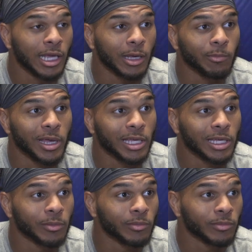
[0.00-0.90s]
make
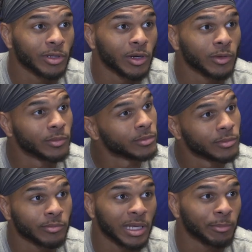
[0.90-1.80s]
him, you know,
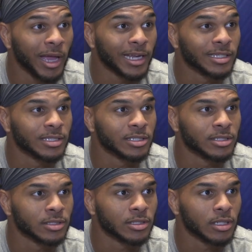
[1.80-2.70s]
make bad
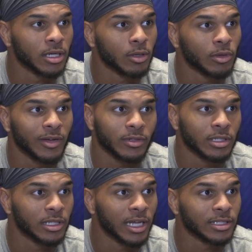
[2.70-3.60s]
decisions, we'll have a
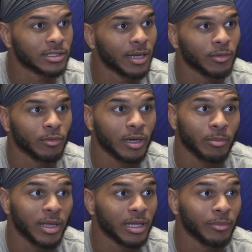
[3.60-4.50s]
good day. Stop the run
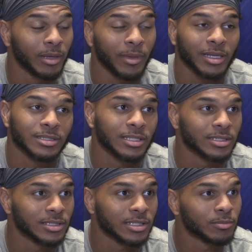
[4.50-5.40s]
and make him make bad
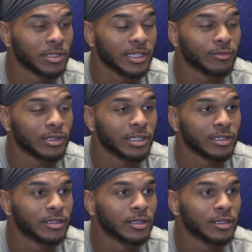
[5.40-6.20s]
decisions. That's the plan, really.